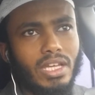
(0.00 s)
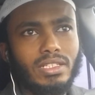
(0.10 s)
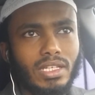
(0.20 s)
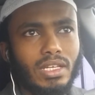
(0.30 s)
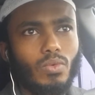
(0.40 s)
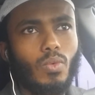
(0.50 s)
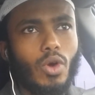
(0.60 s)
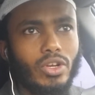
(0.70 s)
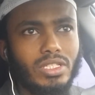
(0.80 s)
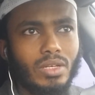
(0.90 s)
Is it
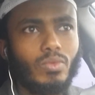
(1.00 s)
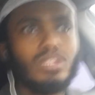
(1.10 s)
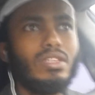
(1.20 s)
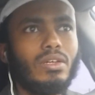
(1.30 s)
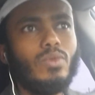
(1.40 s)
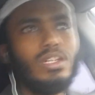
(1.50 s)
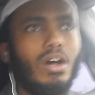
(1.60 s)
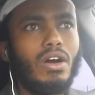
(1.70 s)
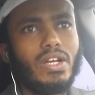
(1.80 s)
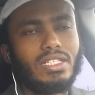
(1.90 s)
worse than we think we
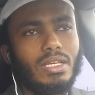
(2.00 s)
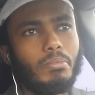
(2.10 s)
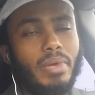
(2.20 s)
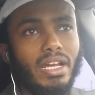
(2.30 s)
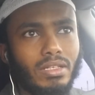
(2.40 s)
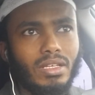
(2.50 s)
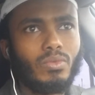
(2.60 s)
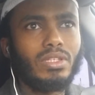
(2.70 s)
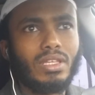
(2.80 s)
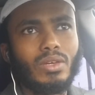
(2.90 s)
are? Is it better
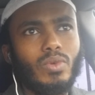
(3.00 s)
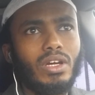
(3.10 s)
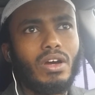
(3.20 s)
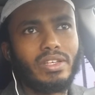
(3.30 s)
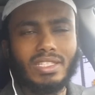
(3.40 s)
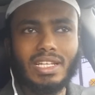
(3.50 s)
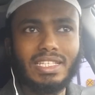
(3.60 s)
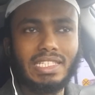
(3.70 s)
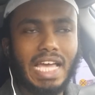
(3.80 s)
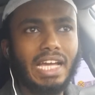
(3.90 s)
than we think we are? Is it
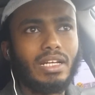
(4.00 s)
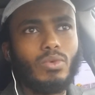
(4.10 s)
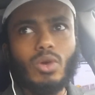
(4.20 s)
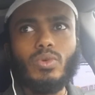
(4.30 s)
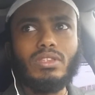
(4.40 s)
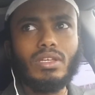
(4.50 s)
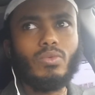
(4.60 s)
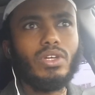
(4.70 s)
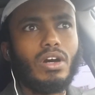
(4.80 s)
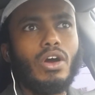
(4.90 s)
exactly where we
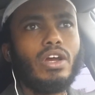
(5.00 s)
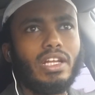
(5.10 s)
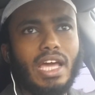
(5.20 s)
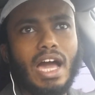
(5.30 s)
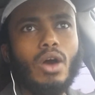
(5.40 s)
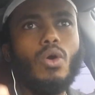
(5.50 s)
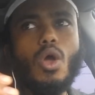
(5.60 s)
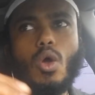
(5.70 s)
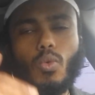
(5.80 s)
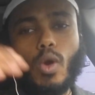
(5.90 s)
think we are? And how,
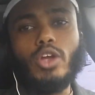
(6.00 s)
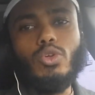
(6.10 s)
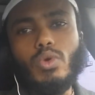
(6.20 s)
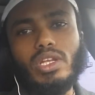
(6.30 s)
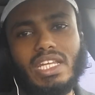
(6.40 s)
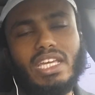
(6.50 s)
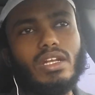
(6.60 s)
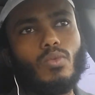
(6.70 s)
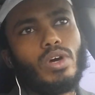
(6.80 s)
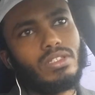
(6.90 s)
where do we
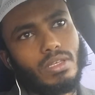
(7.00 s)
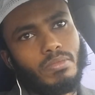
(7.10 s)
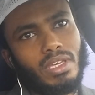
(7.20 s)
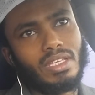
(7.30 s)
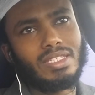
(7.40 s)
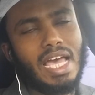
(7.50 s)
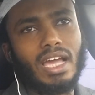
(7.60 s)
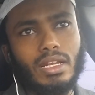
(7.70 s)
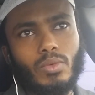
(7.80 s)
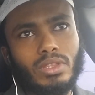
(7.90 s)
need and want to be
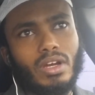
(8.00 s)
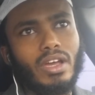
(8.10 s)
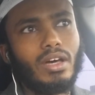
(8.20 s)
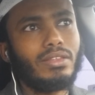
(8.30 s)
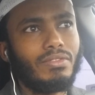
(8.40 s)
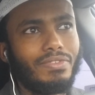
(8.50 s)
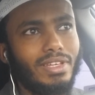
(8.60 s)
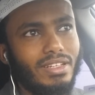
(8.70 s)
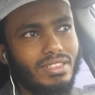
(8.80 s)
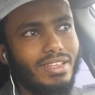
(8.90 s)
exactly with our health and
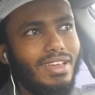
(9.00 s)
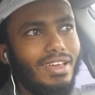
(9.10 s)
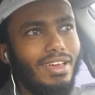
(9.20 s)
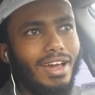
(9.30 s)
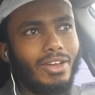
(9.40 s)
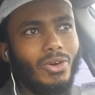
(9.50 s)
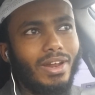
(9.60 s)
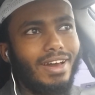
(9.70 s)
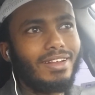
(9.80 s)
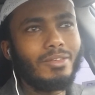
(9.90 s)
fitness? I know
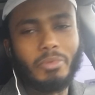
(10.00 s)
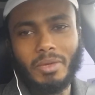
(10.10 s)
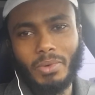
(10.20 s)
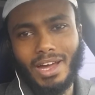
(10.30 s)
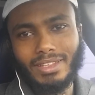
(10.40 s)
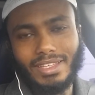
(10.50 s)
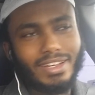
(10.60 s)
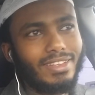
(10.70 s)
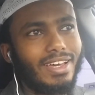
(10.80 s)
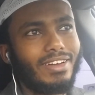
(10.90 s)
a lot of the people out
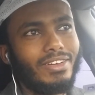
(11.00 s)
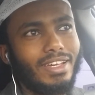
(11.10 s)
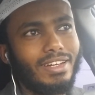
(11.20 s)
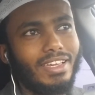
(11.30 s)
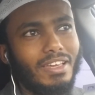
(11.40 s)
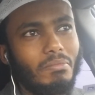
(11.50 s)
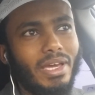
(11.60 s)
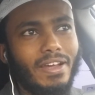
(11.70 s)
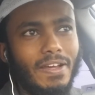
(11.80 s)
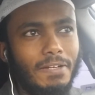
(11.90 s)
there that are looking to get
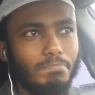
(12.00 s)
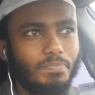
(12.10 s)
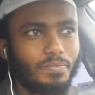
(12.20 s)
married.